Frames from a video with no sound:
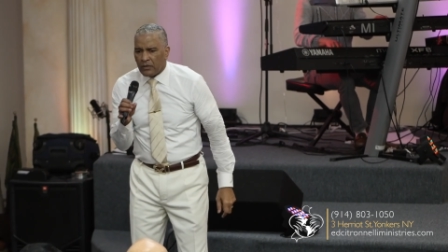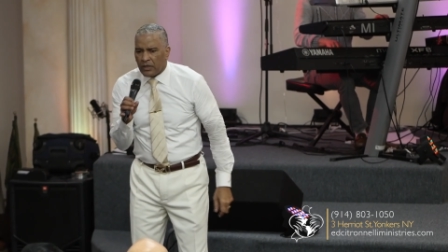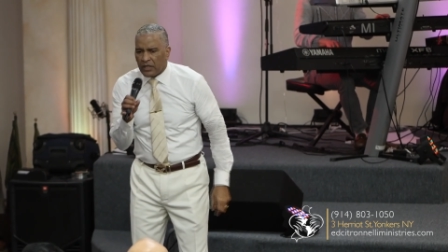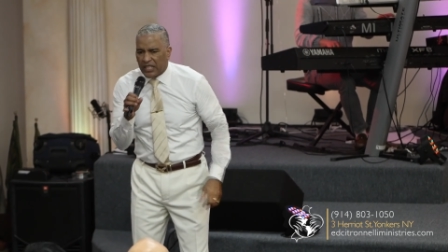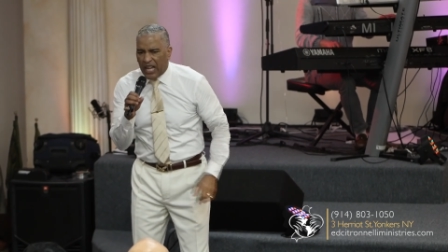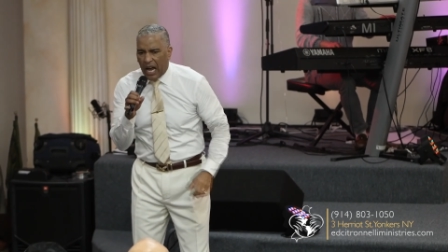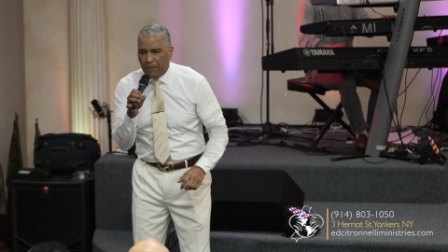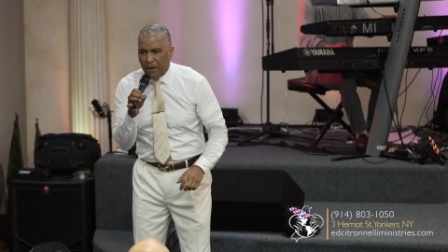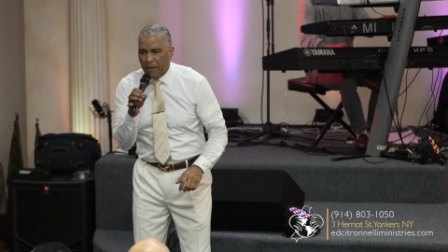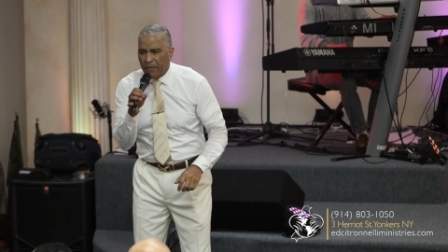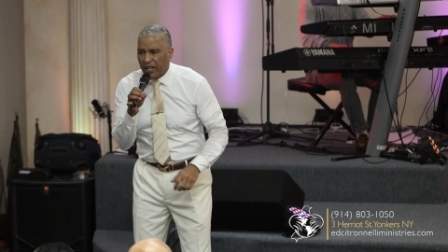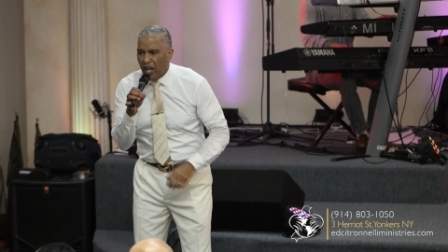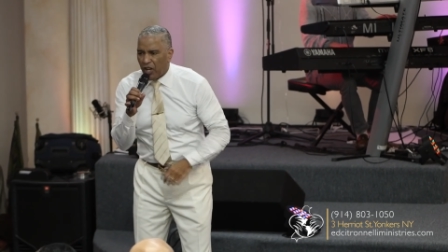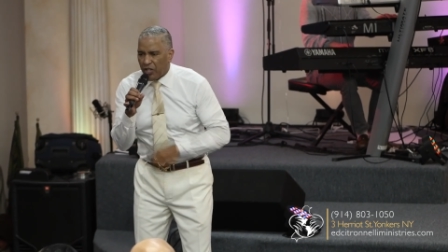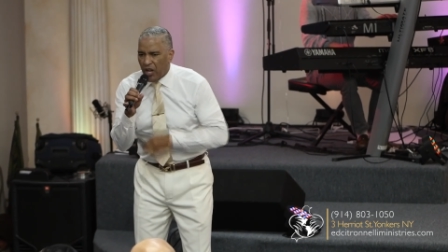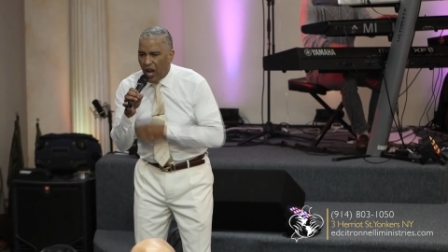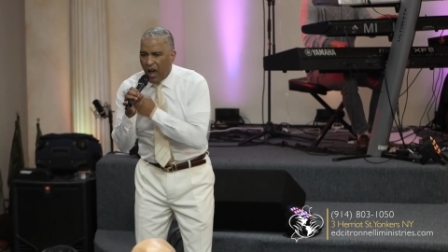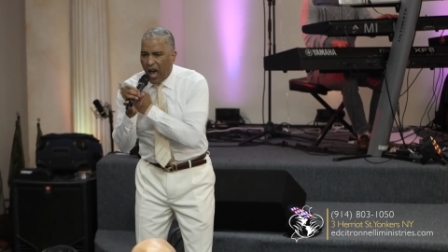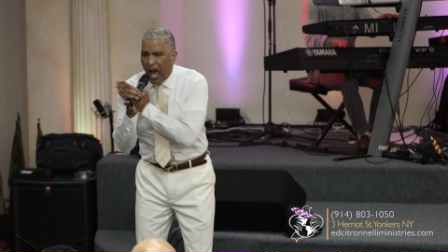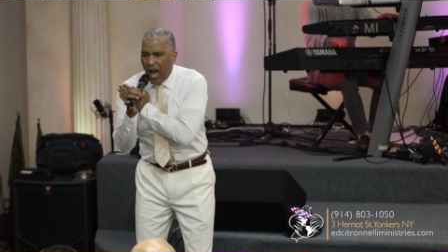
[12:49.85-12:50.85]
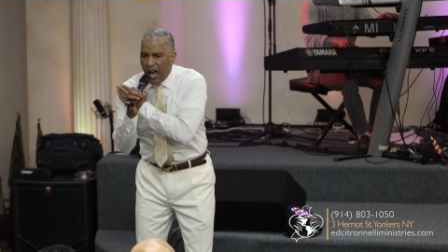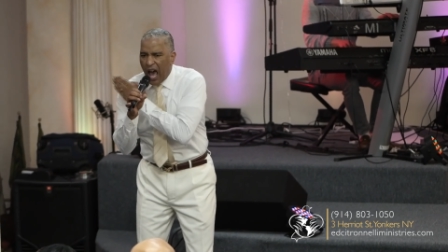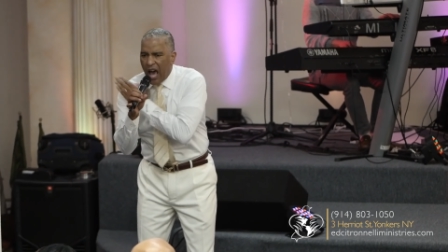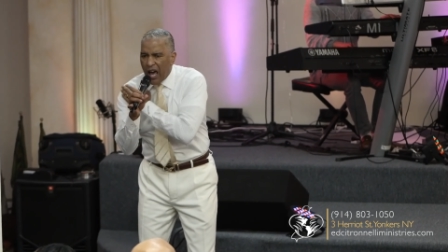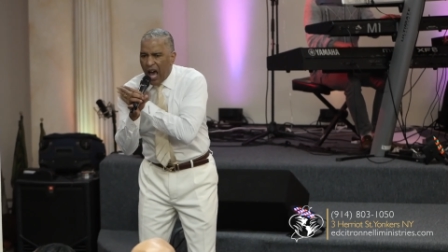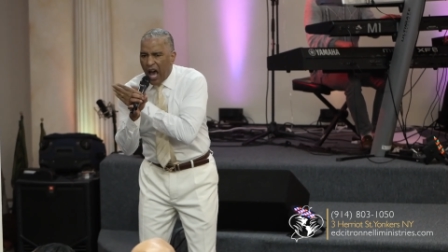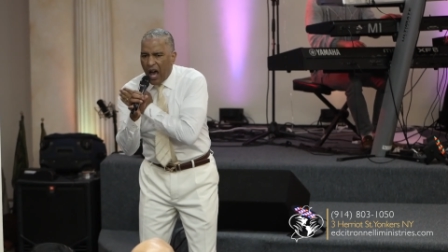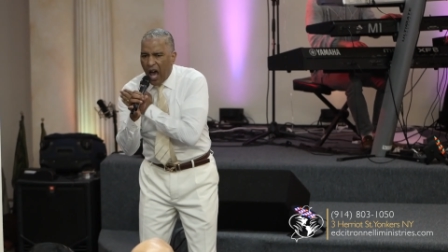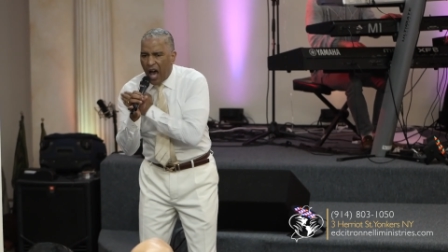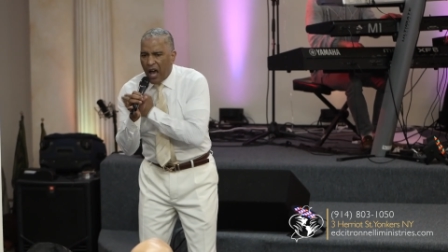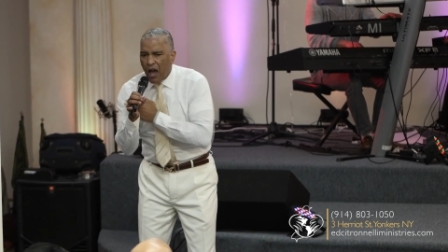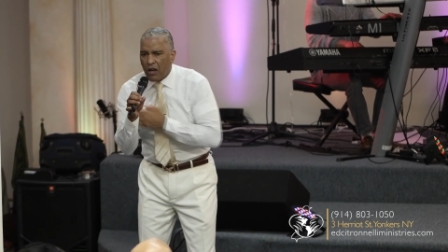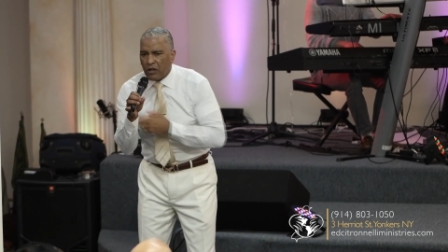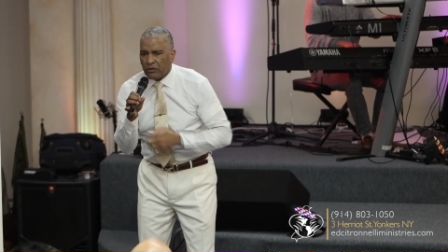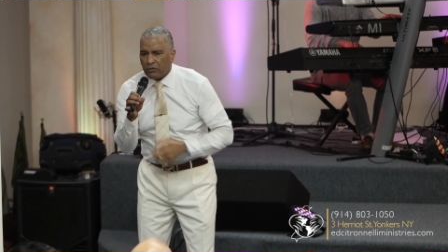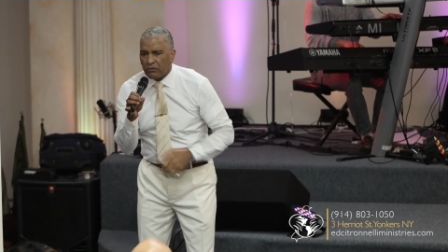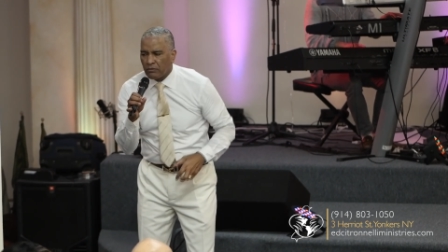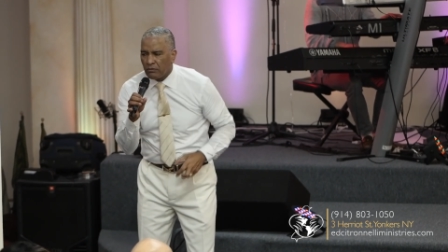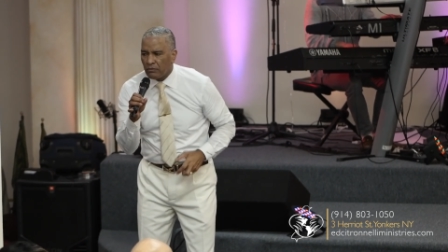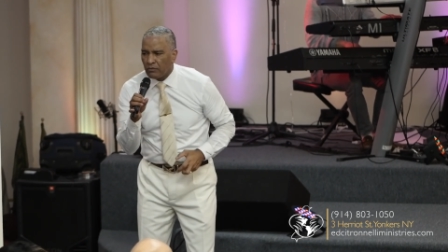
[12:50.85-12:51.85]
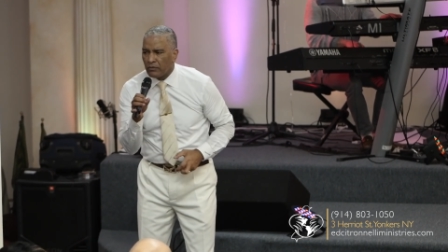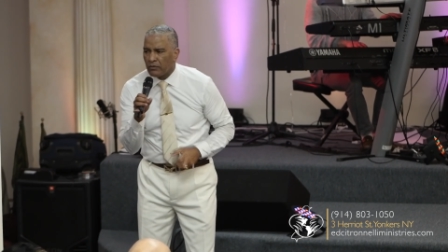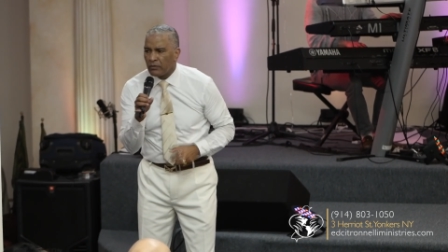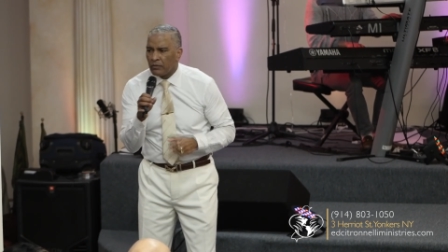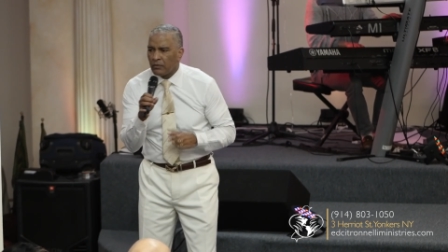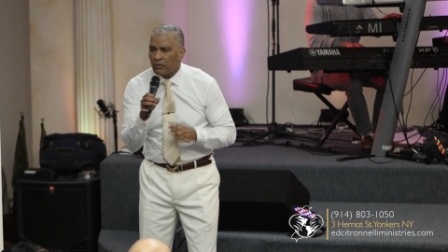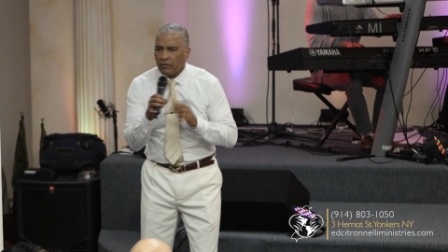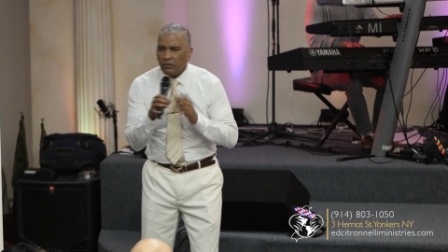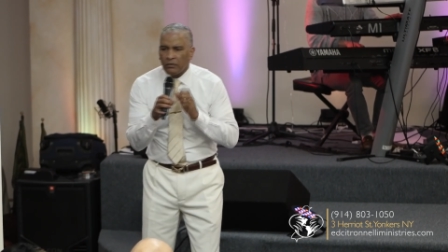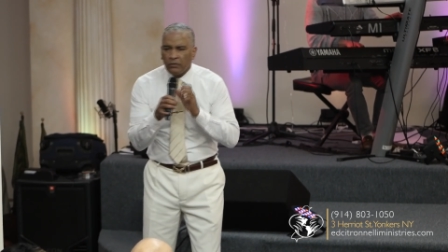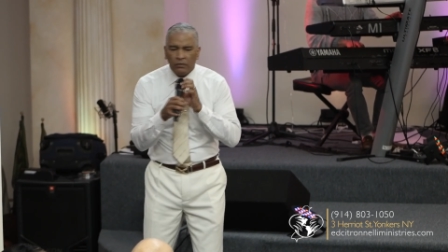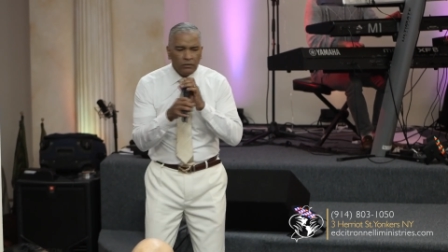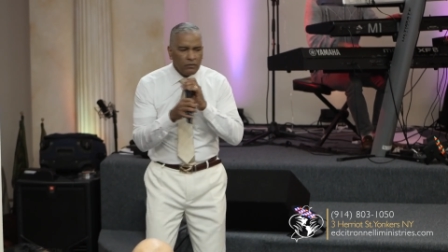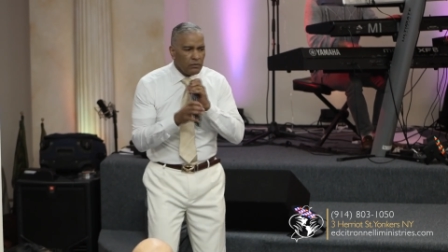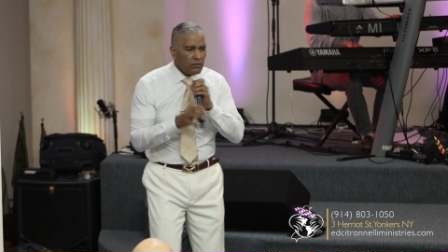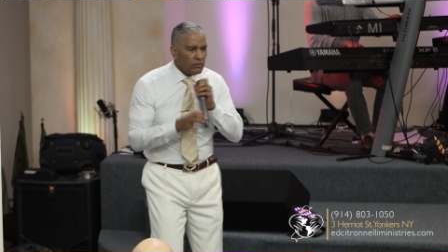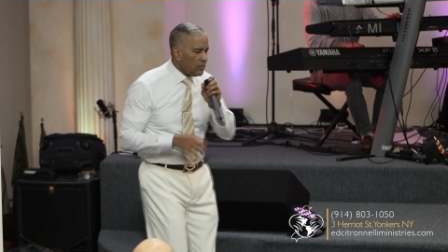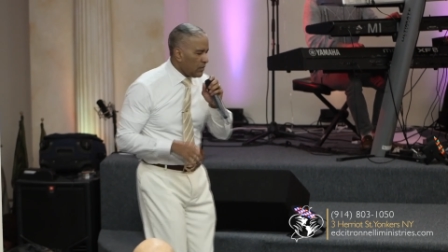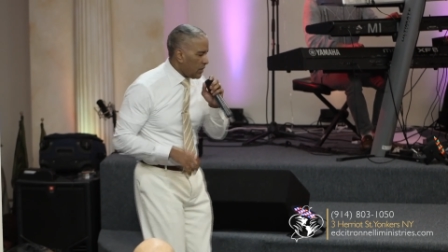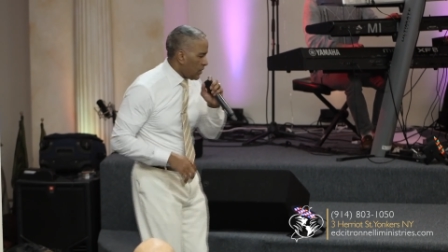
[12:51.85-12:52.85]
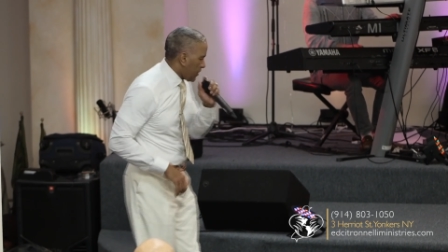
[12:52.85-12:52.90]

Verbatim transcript: Tap him on the shoulder. Hey, hey, hey.